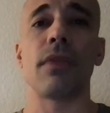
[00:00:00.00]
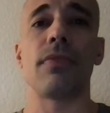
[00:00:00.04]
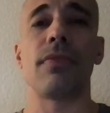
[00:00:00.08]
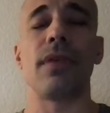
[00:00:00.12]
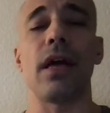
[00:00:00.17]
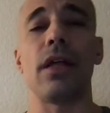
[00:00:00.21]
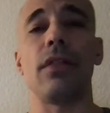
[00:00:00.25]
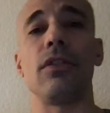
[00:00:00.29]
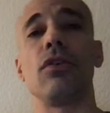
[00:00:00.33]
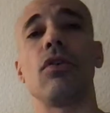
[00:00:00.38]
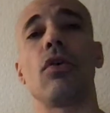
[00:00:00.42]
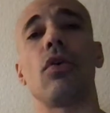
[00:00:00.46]

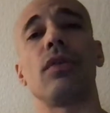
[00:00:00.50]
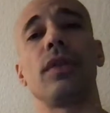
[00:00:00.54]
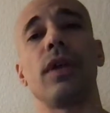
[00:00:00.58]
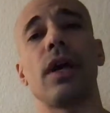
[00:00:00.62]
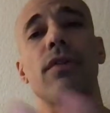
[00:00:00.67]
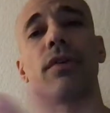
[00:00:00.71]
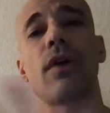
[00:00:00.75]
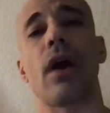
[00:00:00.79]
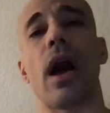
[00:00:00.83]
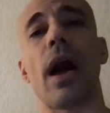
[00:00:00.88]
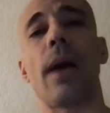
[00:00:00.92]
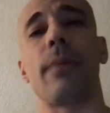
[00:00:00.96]
then your only
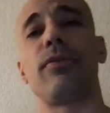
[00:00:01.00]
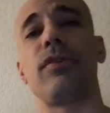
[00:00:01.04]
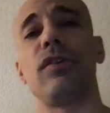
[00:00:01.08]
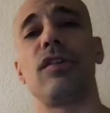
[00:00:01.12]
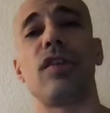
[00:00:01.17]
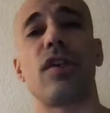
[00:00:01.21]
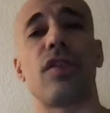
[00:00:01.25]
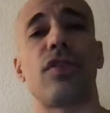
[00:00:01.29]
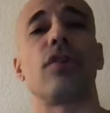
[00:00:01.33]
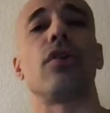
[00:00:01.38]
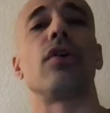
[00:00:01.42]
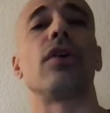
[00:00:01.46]
other option is
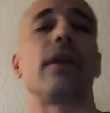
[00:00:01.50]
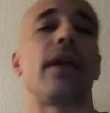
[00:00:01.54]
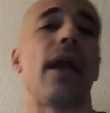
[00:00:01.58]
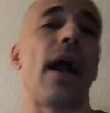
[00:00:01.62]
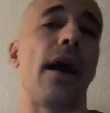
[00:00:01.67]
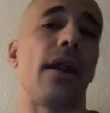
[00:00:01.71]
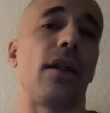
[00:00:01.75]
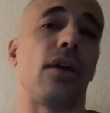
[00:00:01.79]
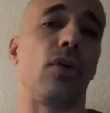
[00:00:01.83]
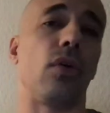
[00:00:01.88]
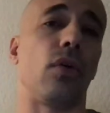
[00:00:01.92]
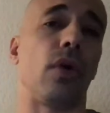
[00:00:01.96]
a third
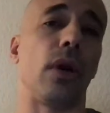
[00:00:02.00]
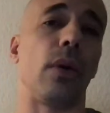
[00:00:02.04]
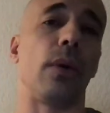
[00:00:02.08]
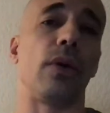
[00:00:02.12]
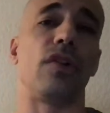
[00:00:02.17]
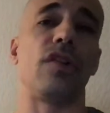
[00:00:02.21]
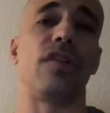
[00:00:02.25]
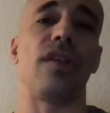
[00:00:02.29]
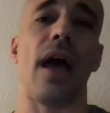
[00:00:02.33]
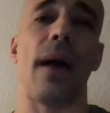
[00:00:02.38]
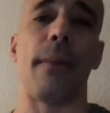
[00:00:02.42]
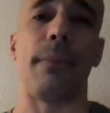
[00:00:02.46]
category,
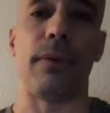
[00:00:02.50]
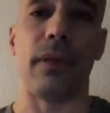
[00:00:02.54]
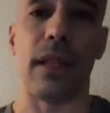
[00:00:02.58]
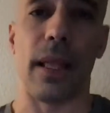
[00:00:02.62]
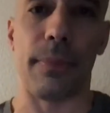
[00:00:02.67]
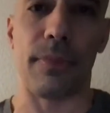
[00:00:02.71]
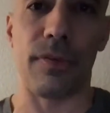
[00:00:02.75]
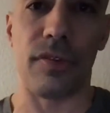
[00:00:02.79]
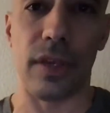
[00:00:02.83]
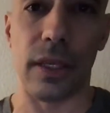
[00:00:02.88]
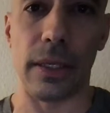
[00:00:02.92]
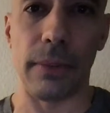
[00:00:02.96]
which is
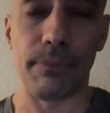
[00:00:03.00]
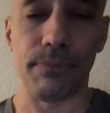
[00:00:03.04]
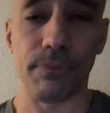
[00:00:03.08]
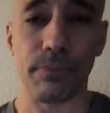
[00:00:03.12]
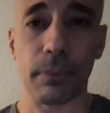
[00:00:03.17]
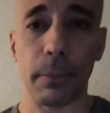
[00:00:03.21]
epilepsy.